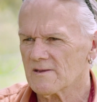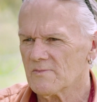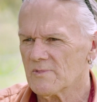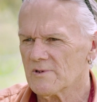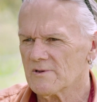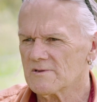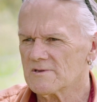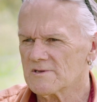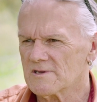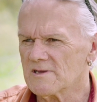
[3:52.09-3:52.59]
The
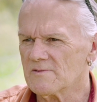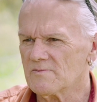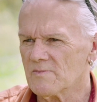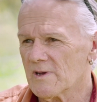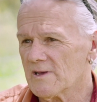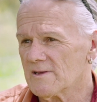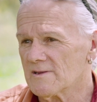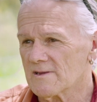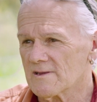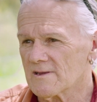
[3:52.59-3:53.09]
birds eat
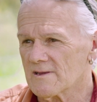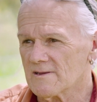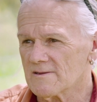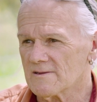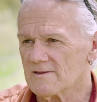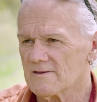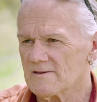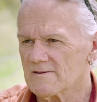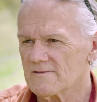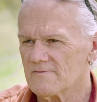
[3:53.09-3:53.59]
meat,
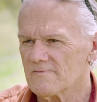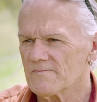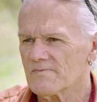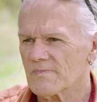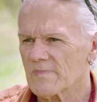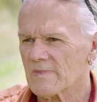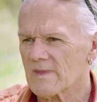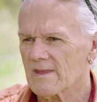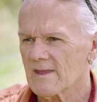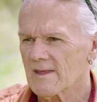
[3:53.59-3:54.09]
and
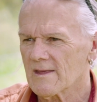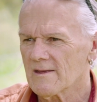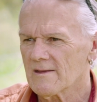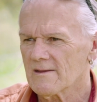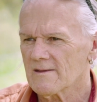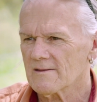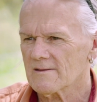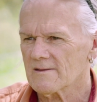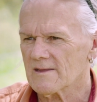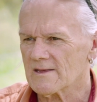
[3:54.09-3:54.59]

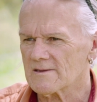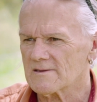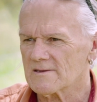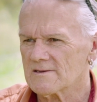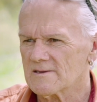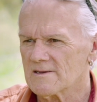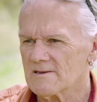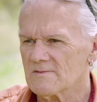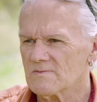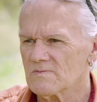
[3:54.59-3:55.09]

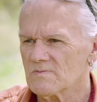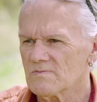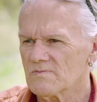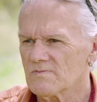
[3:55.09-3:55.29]
that's um,